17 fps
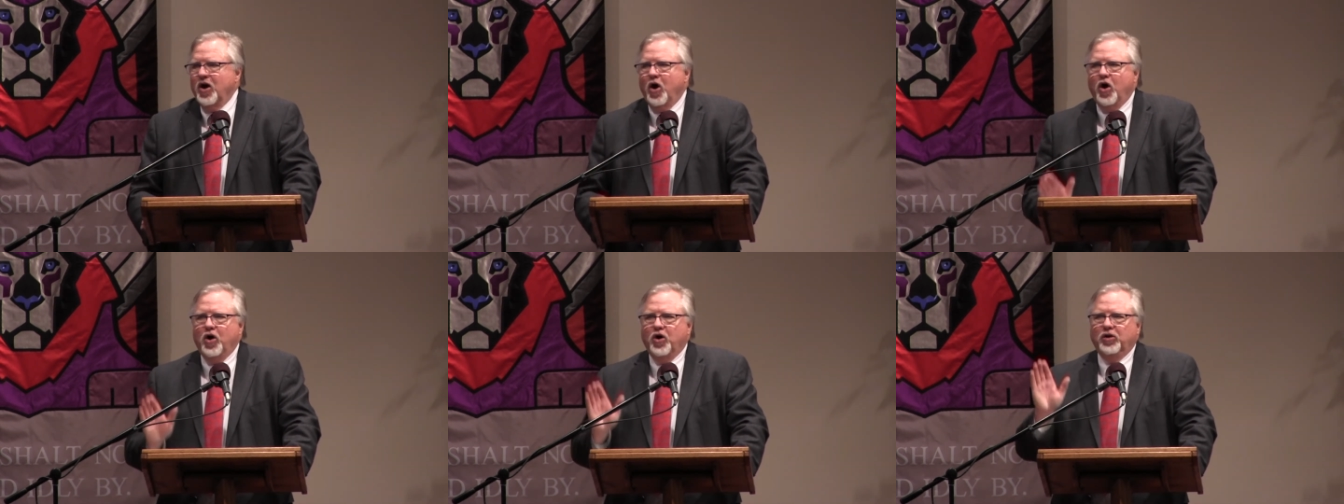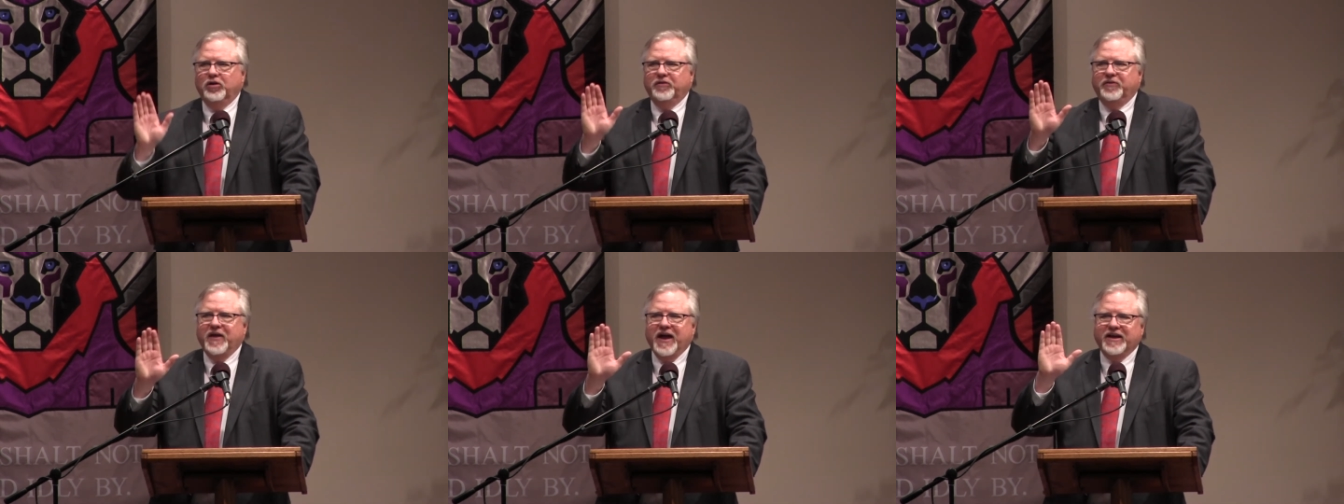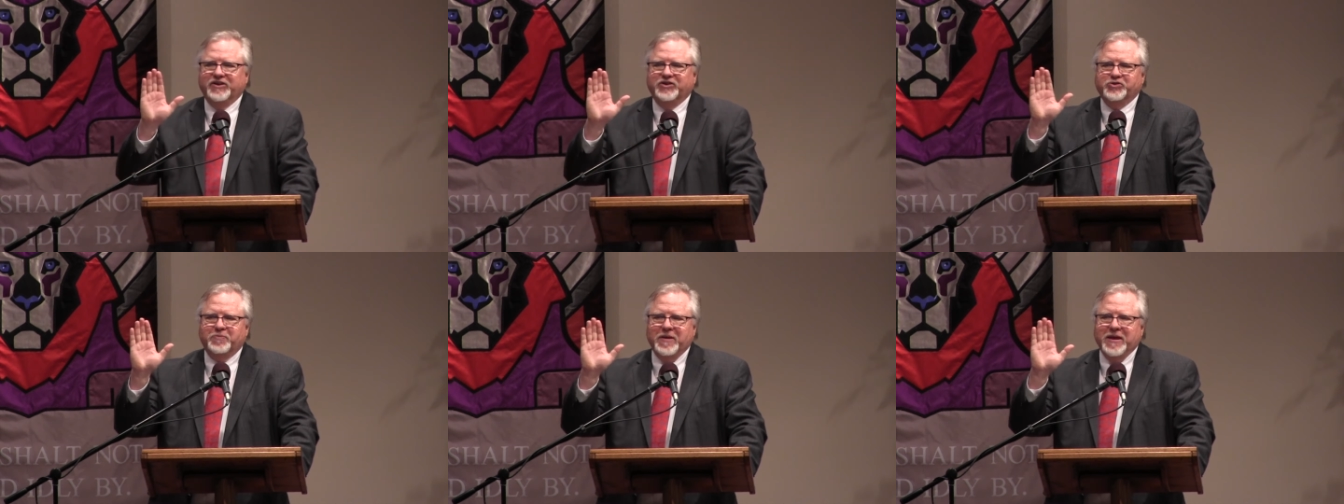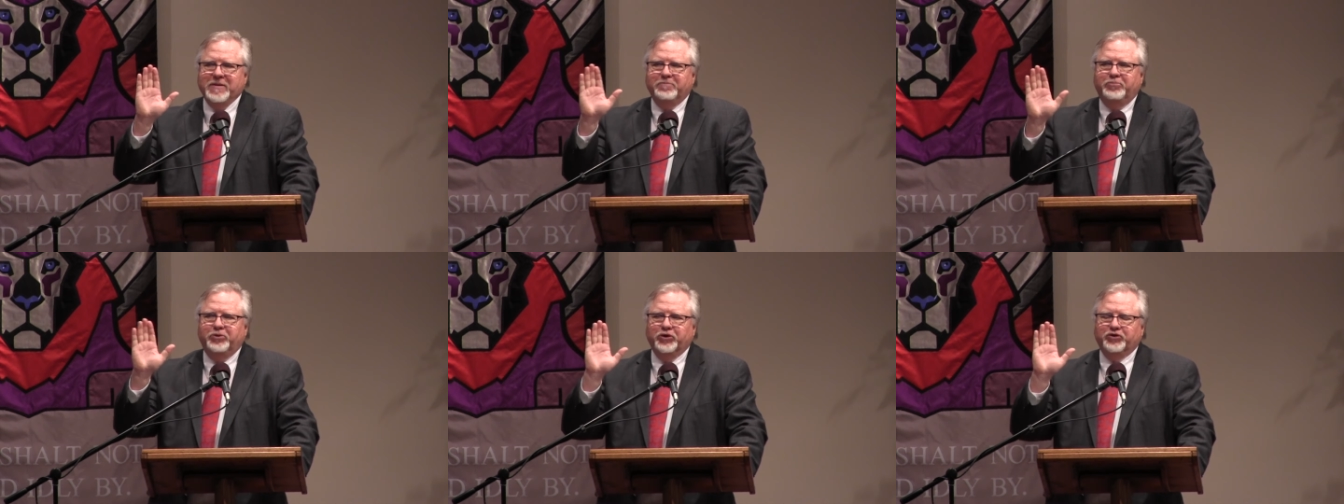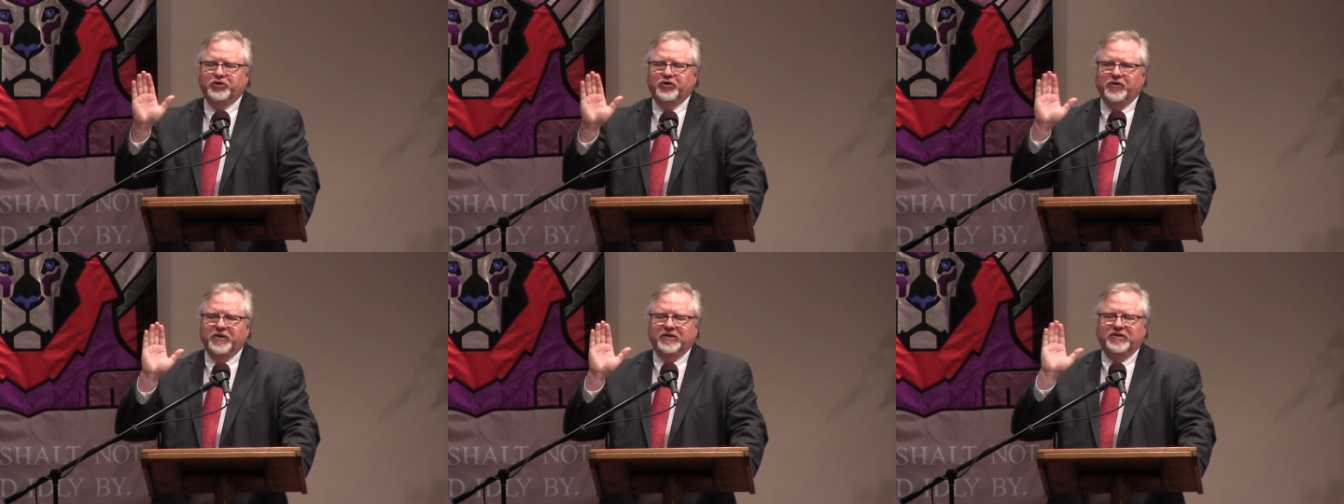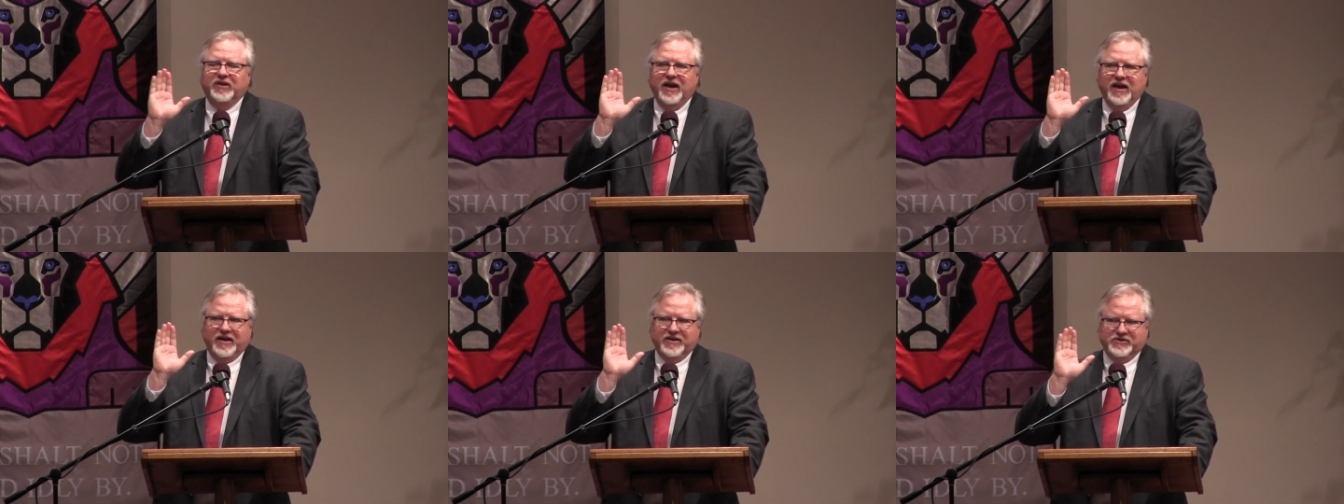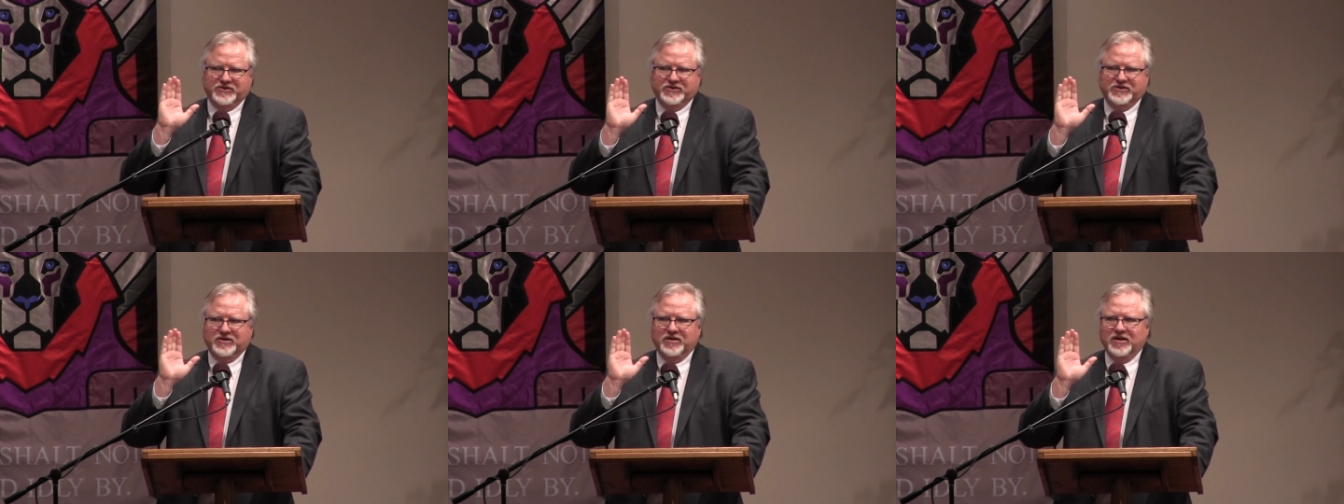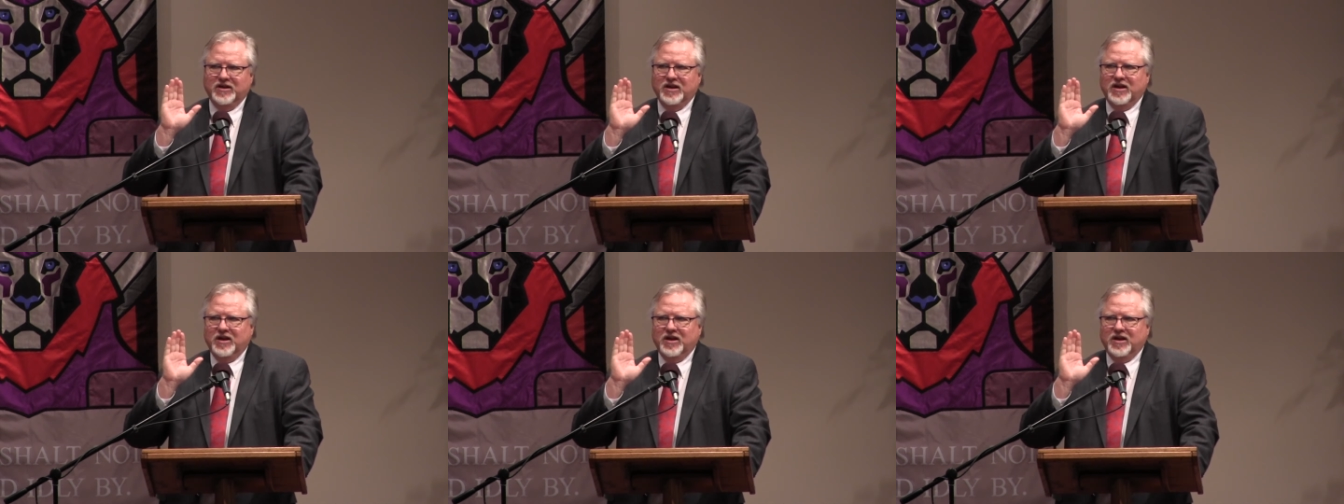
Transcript: all of that is being put to the test